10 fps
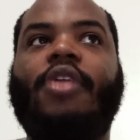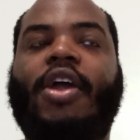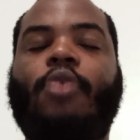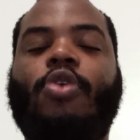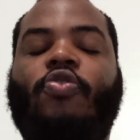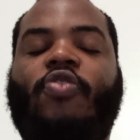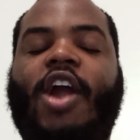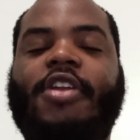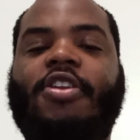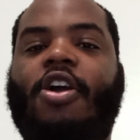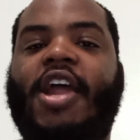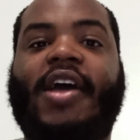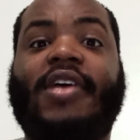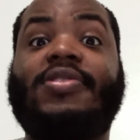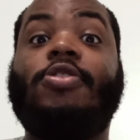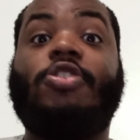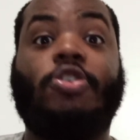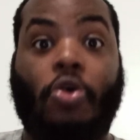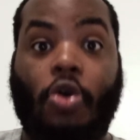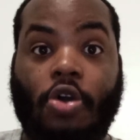They would grind our ass into
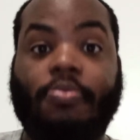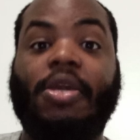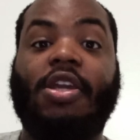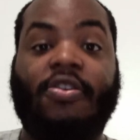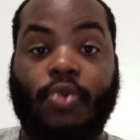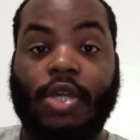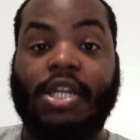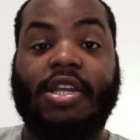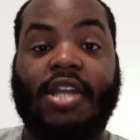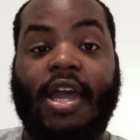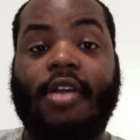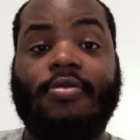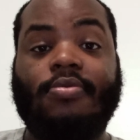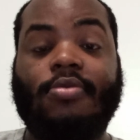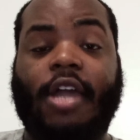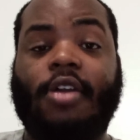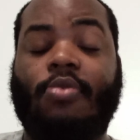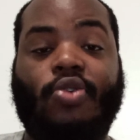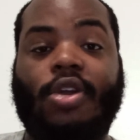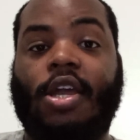dog meat if we did that. Like,
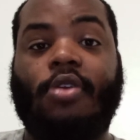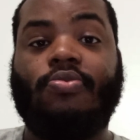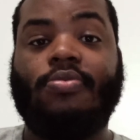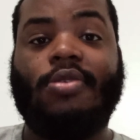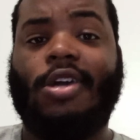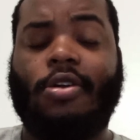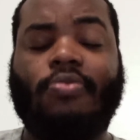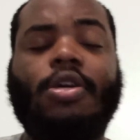come on now. No.